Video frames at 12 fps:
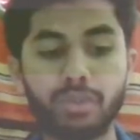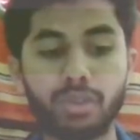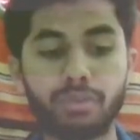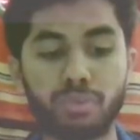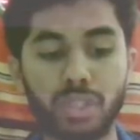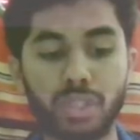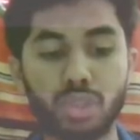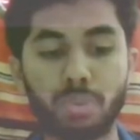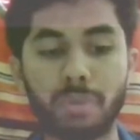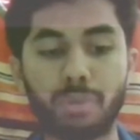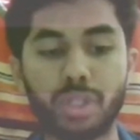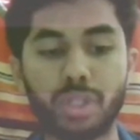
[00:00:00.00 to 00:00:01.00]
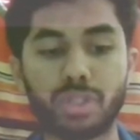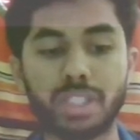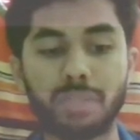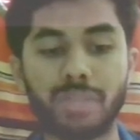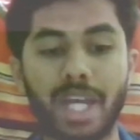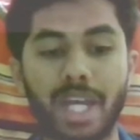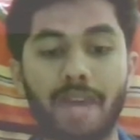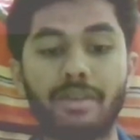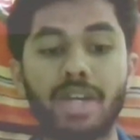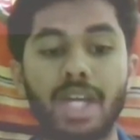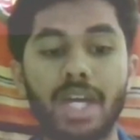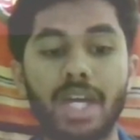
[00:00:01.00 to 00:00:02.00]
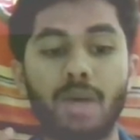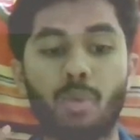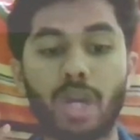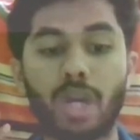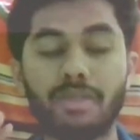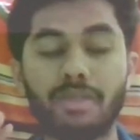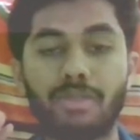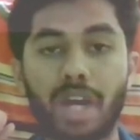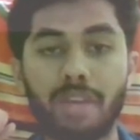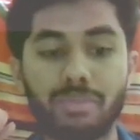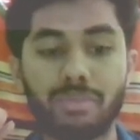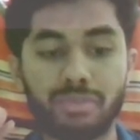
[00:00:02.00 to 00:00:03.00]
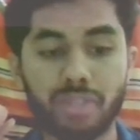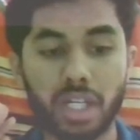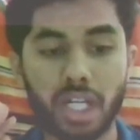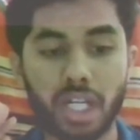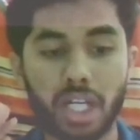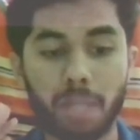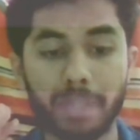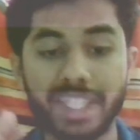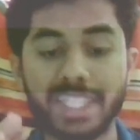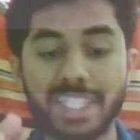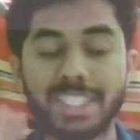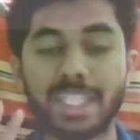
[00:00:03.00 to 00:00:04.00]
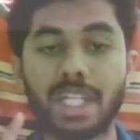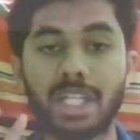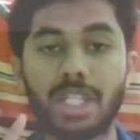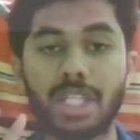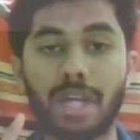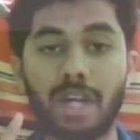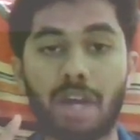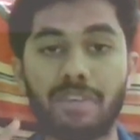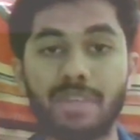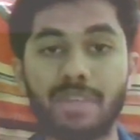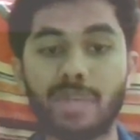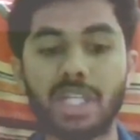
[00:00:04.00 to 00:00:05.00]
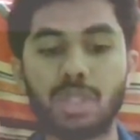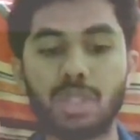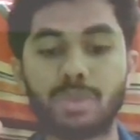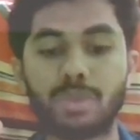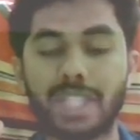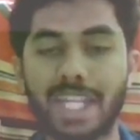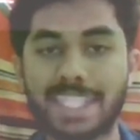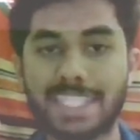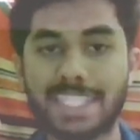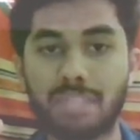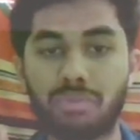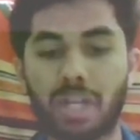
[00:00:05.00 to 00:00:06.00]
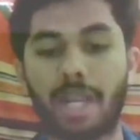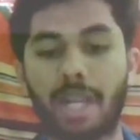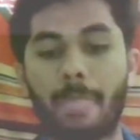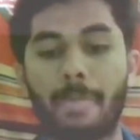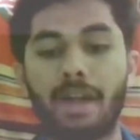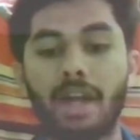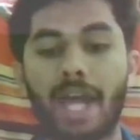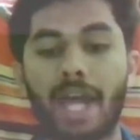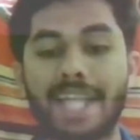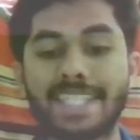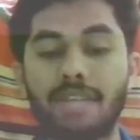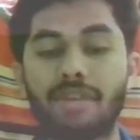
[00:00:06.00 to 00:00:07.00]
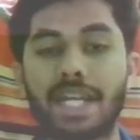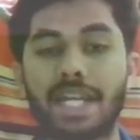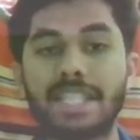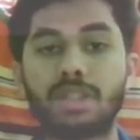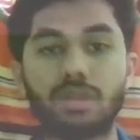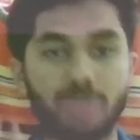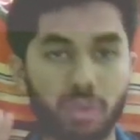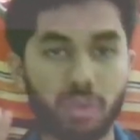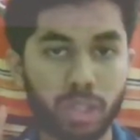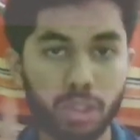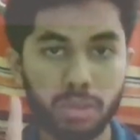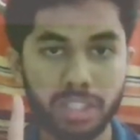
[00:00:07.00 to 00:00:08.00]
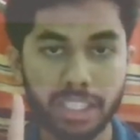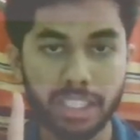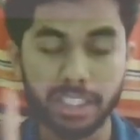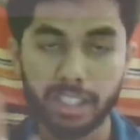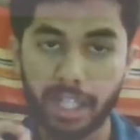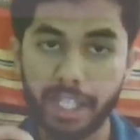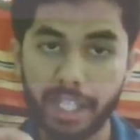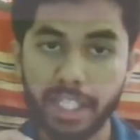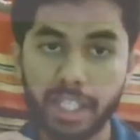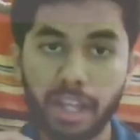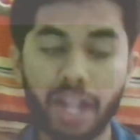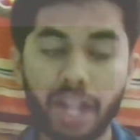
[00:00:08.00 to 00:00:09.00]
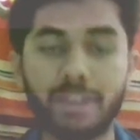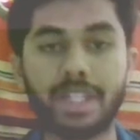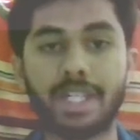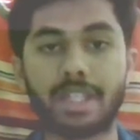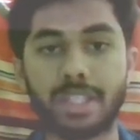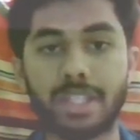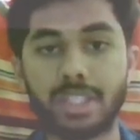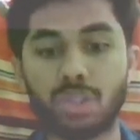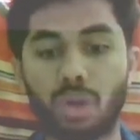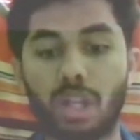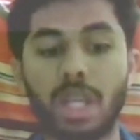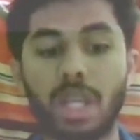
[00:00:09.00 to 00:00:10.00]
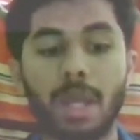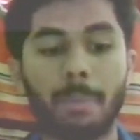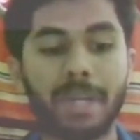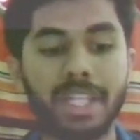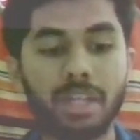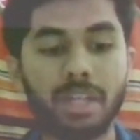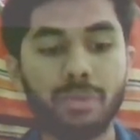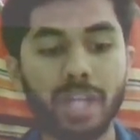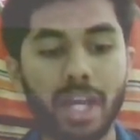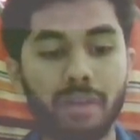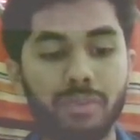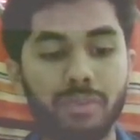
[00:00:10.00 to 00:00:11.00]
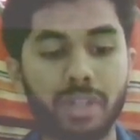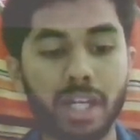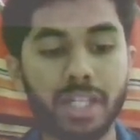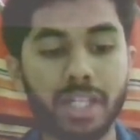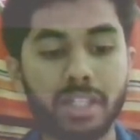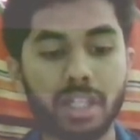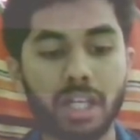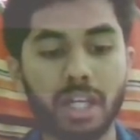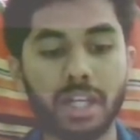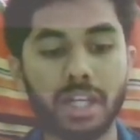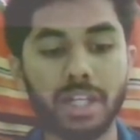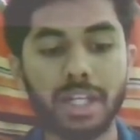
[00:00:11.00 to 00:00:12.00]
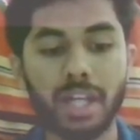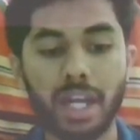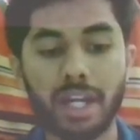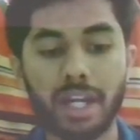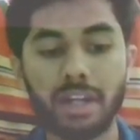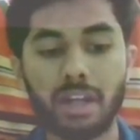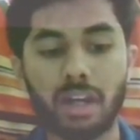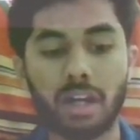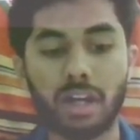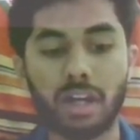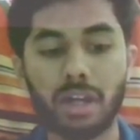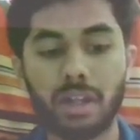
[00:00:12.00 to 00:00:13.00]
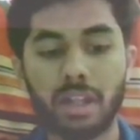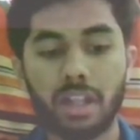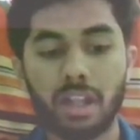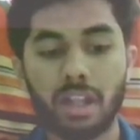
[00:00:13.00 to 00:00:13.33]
on to the fourth super important question we have what are the five uh, methods that are uh, frequently used with an excel file excel file is used for what two things writing and reading that's all but here we have write uh, read and uh,